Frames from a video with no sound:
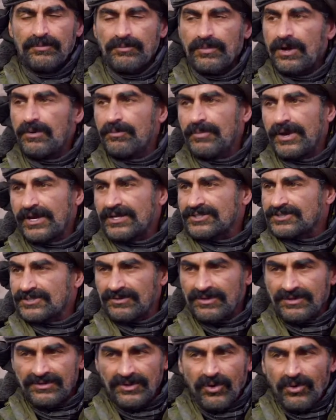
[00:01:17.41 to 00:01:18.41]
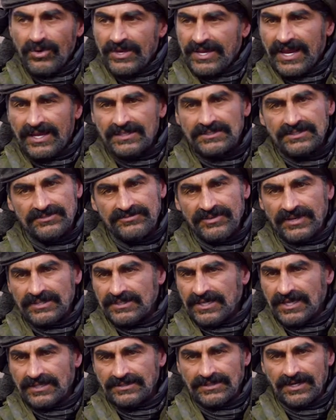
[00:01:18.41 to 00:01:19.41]
Oh my gosh, the whole cast is
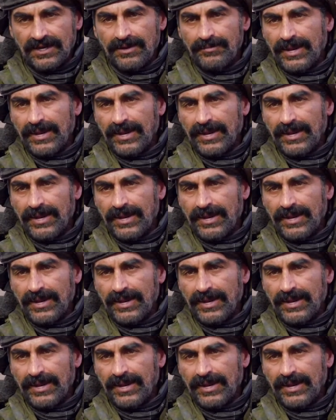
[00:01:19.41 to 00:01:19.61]
fantastic.